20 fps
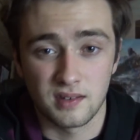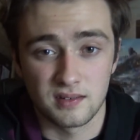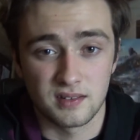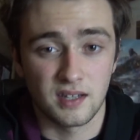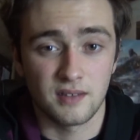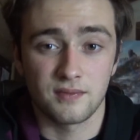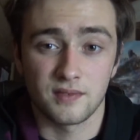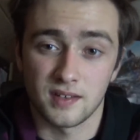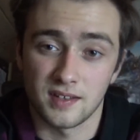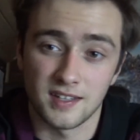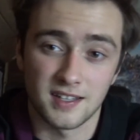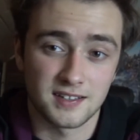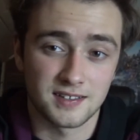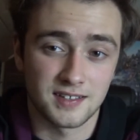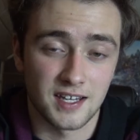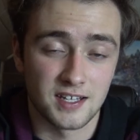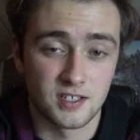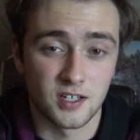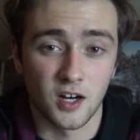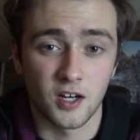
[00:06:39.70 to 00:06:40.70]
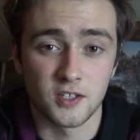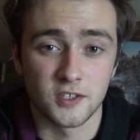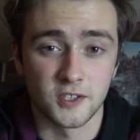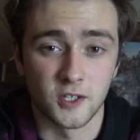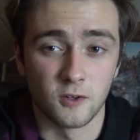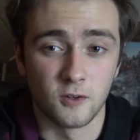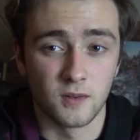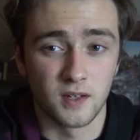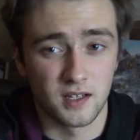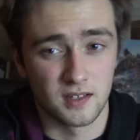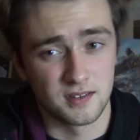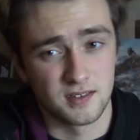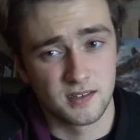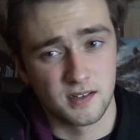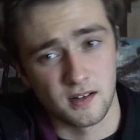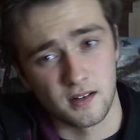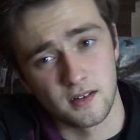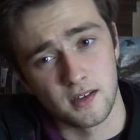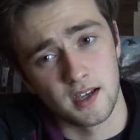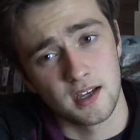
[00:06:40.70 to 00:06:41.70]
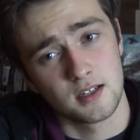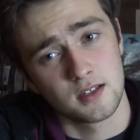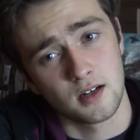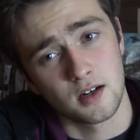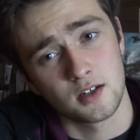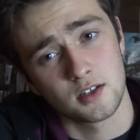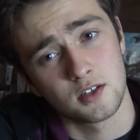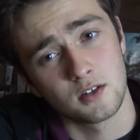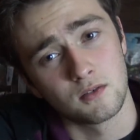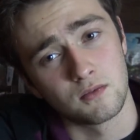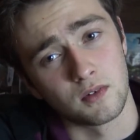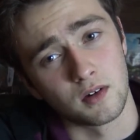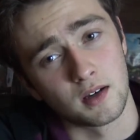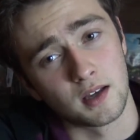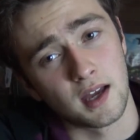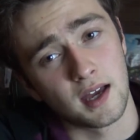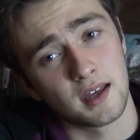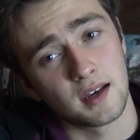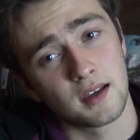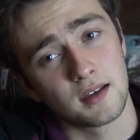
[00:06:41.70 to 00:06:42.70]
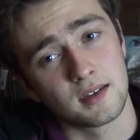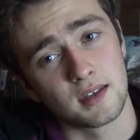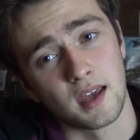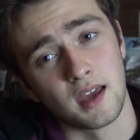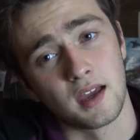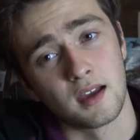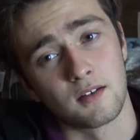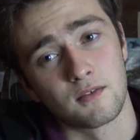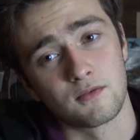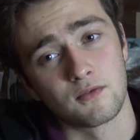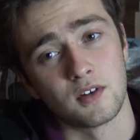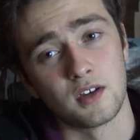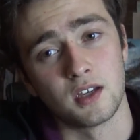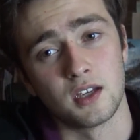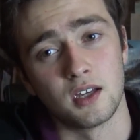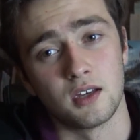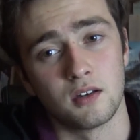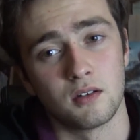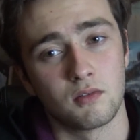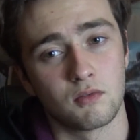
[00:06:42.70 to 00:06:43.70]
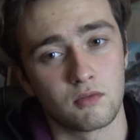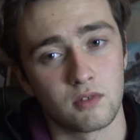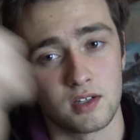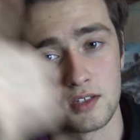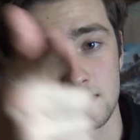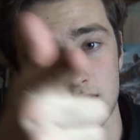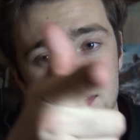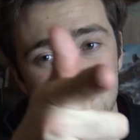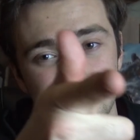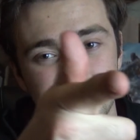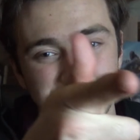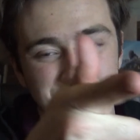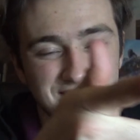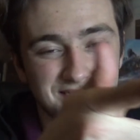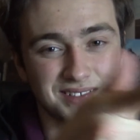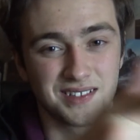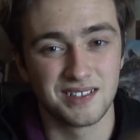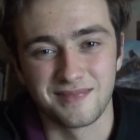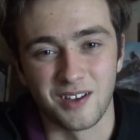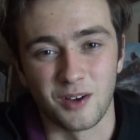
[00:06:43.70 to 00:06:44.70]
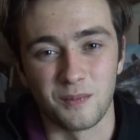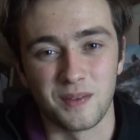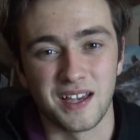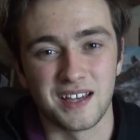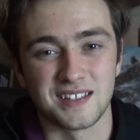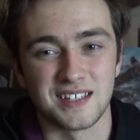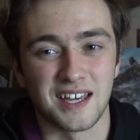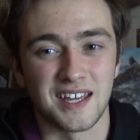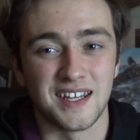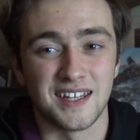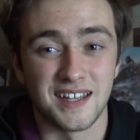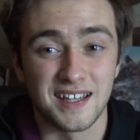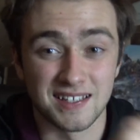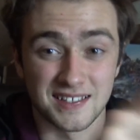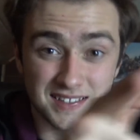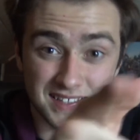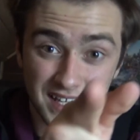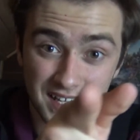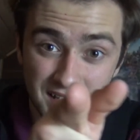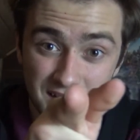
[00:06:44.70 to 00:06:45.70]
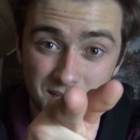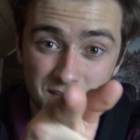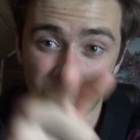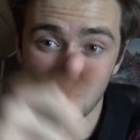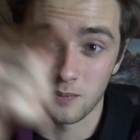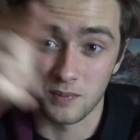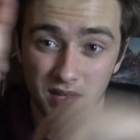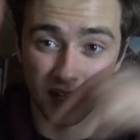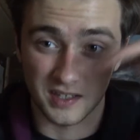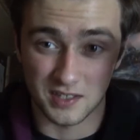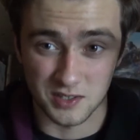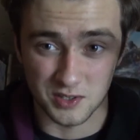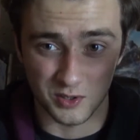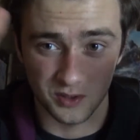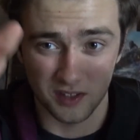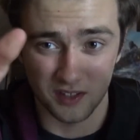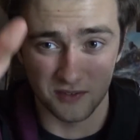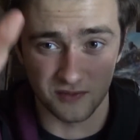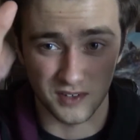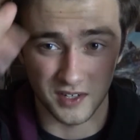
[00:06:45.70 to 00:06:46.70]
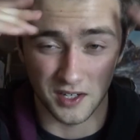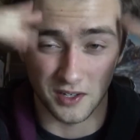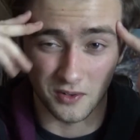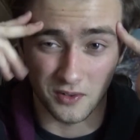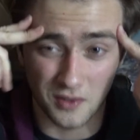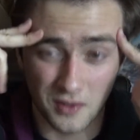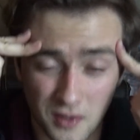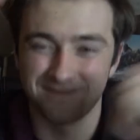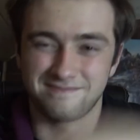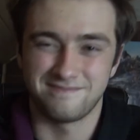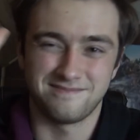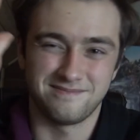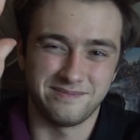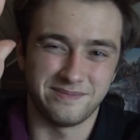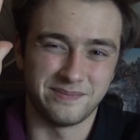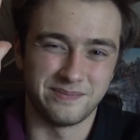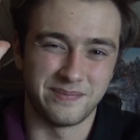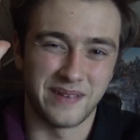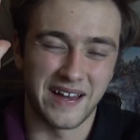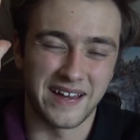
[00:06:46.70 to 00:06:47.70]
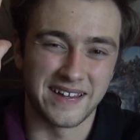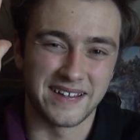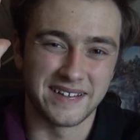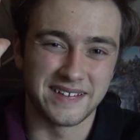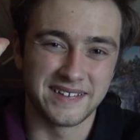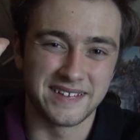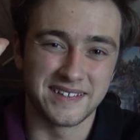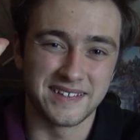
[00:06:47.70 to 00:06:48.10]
Definitely the next HR show, because it's called HR show for god dang freaking reason. Hope you guys had a nice day. Hope you guys enjoyed this video. Bye.